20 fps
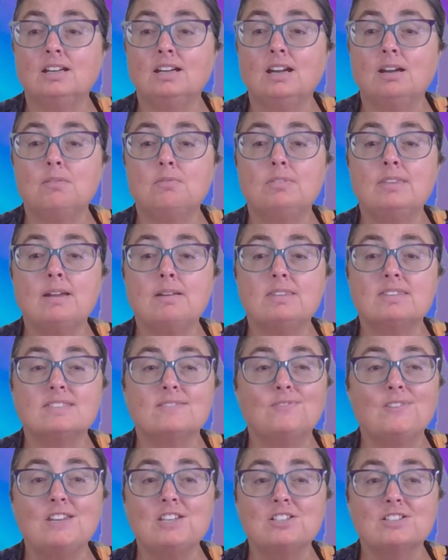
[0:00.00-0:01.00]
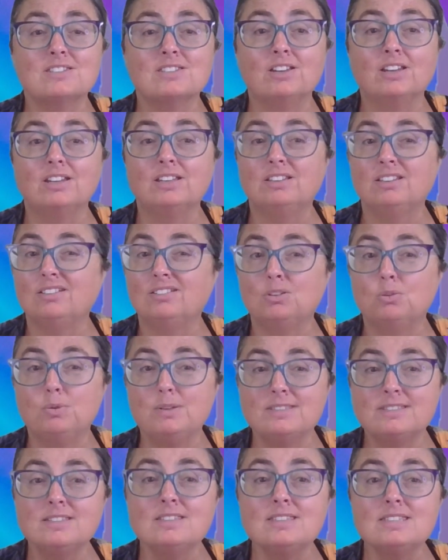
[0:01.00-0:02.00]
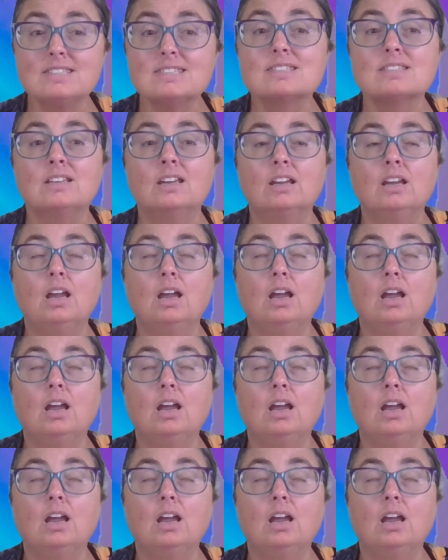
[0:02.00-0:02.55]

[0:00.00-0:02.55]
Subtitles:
That's features like quizzes.